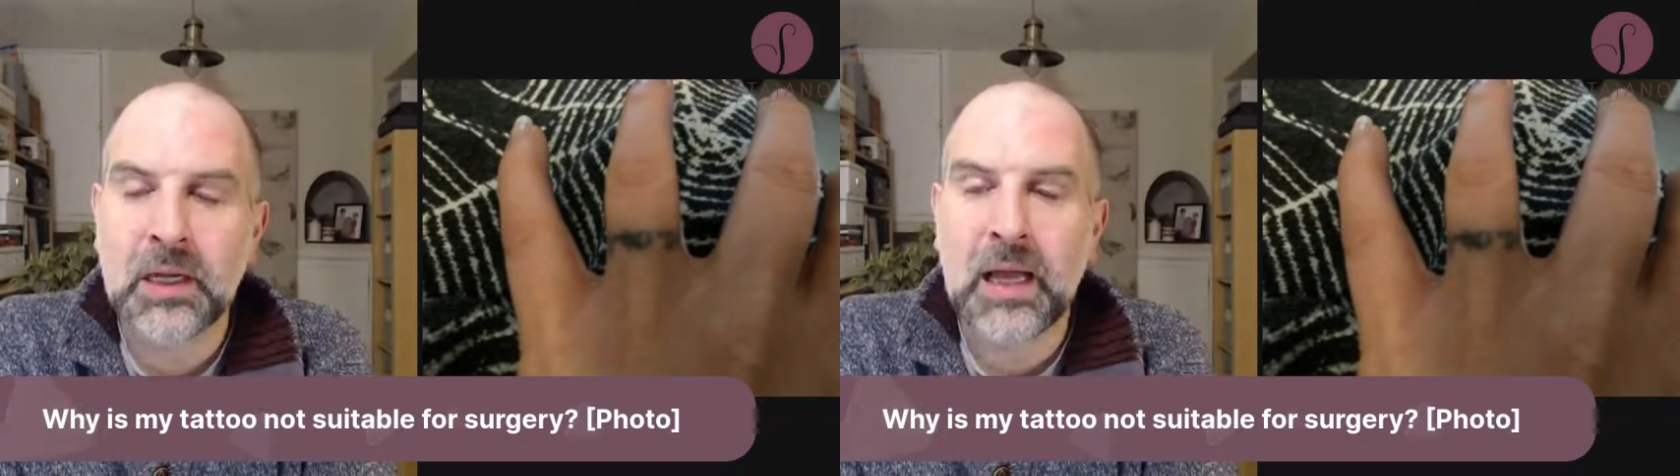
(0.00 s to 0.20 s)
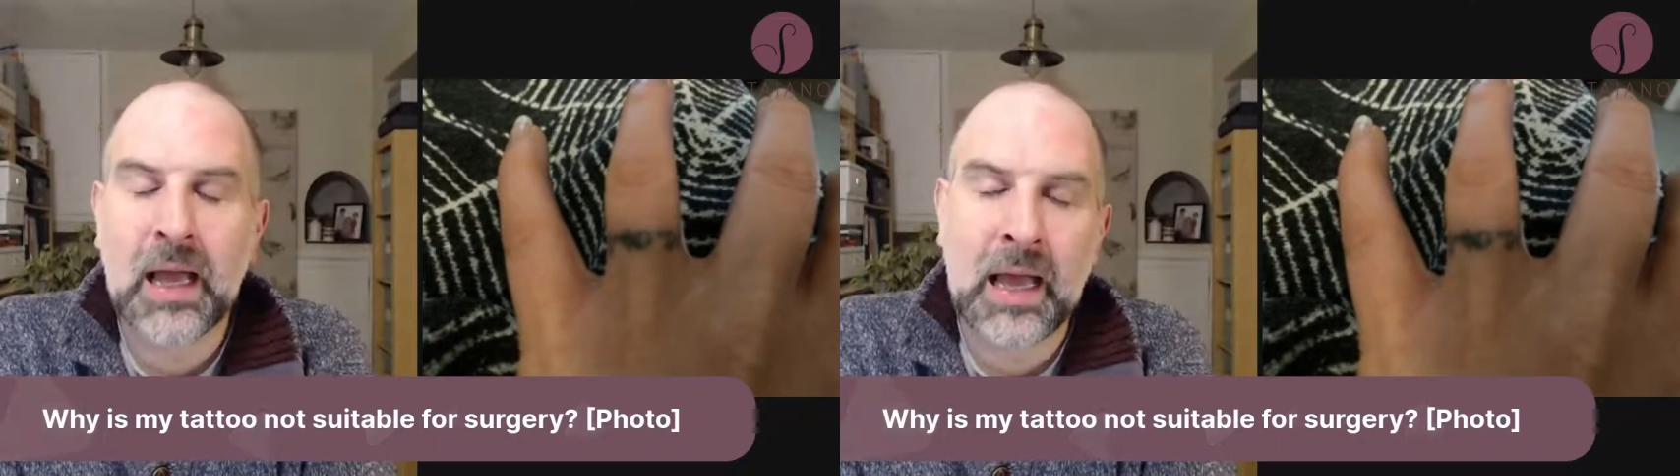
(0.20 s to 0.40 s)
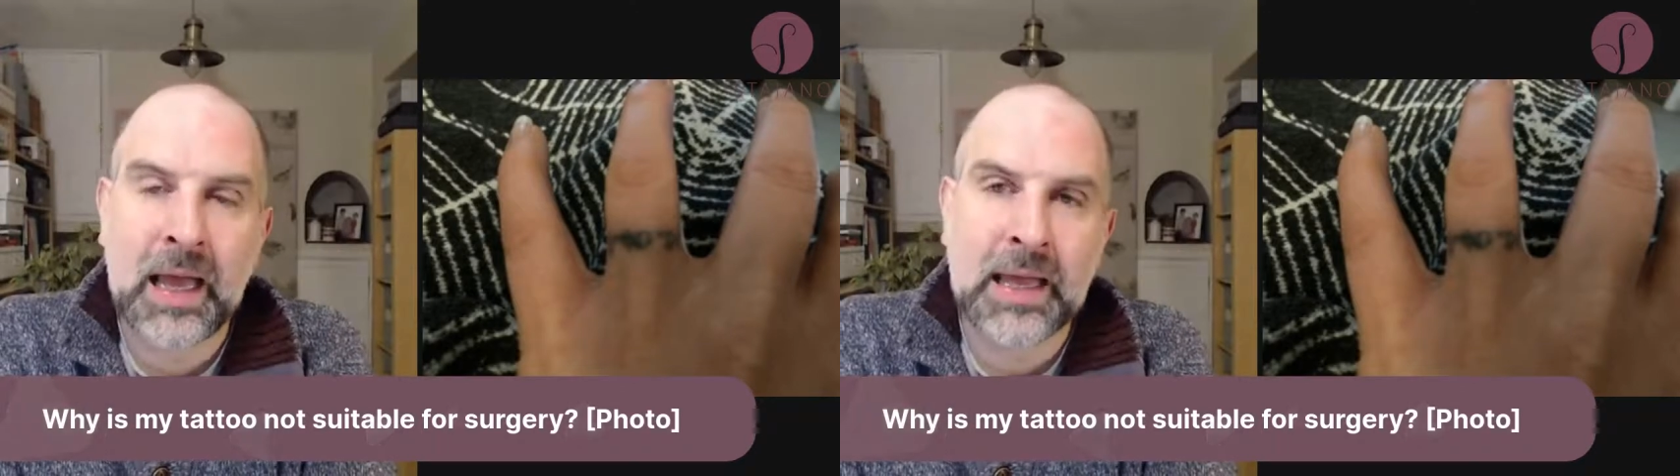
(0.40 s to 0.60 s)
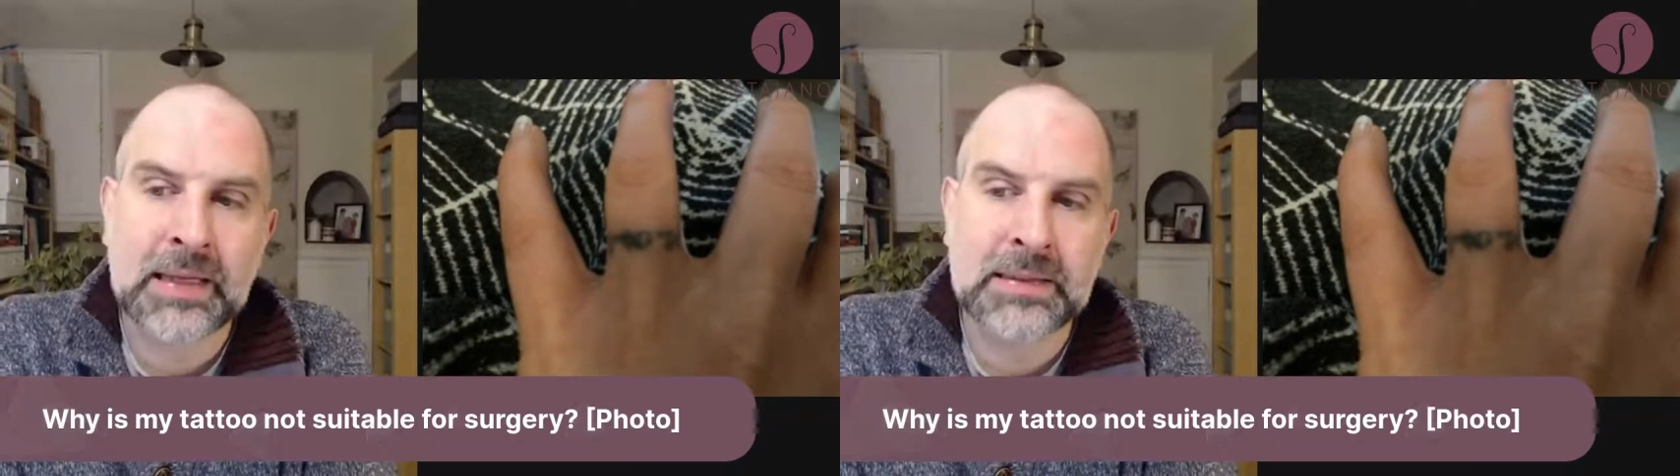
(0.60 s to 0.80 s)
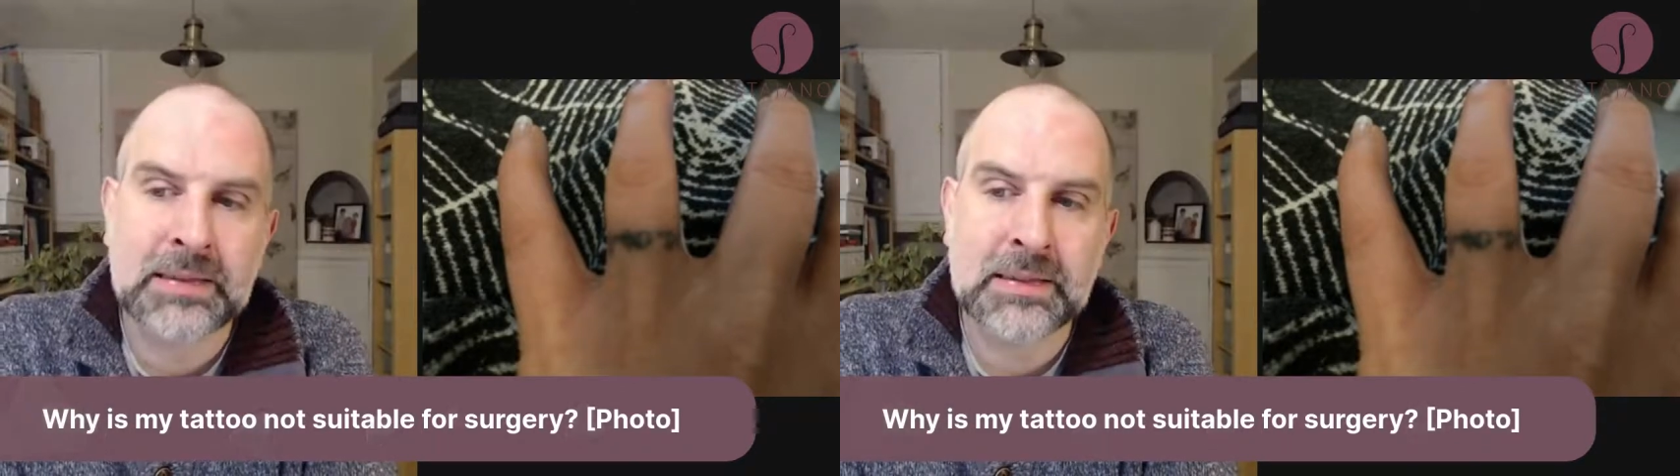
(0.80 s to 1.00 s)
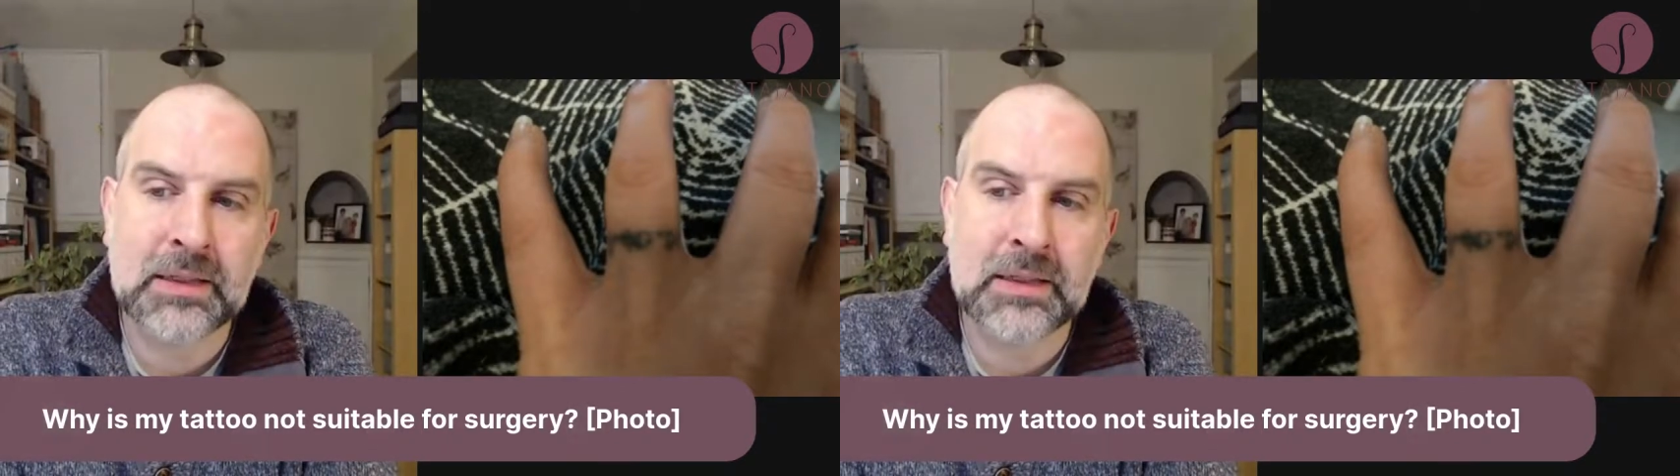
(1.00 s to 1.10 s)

and